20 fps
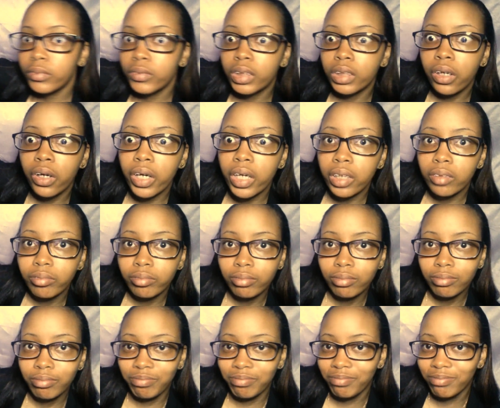Sorry.
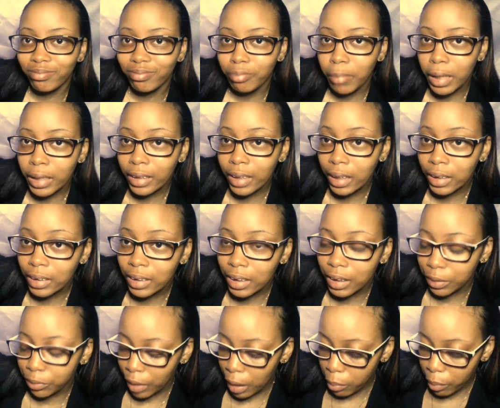My desk
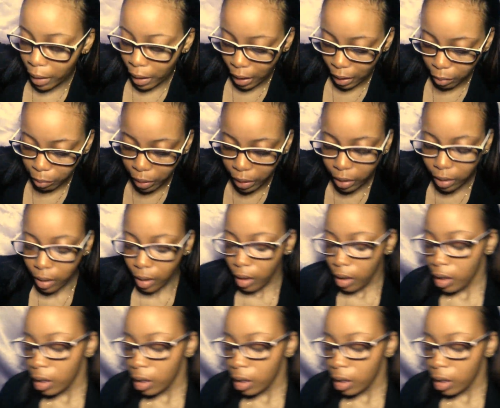is right behind me.